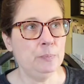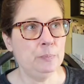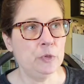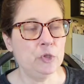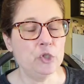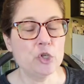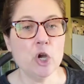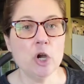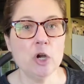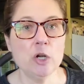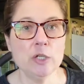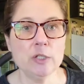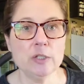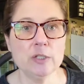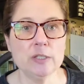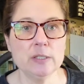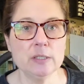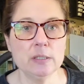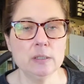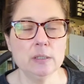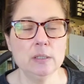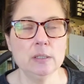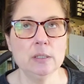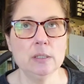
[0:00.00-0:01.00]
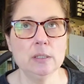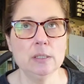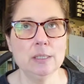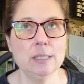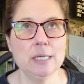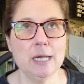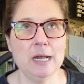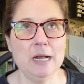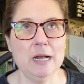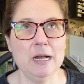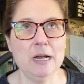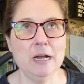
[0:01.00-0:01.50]
charts,
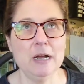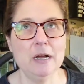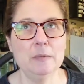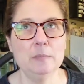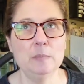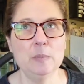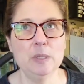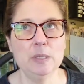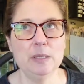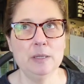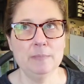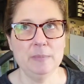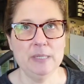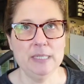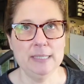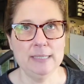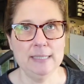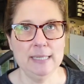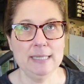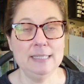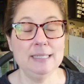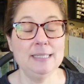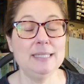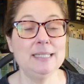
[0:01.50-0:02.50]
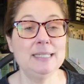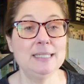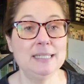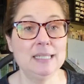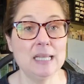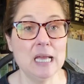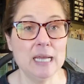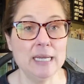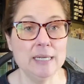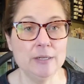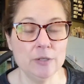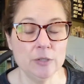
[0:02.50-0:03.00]
let me see,
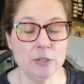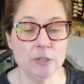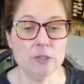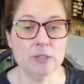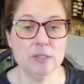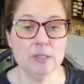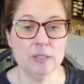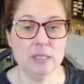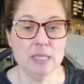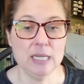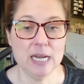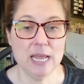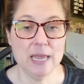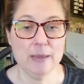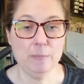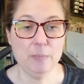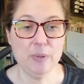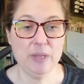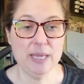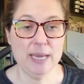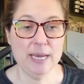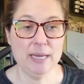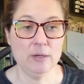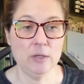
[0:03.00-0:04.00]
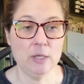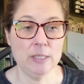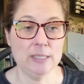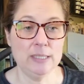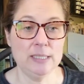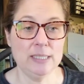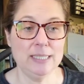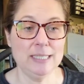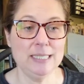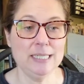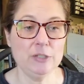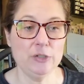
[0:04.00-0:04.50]
designers that I plan on
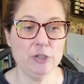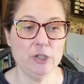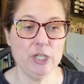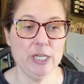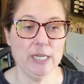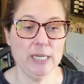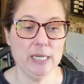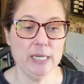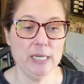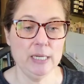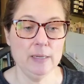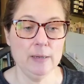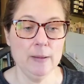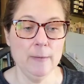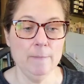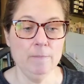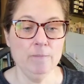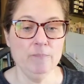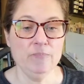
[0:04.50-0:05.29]
stitching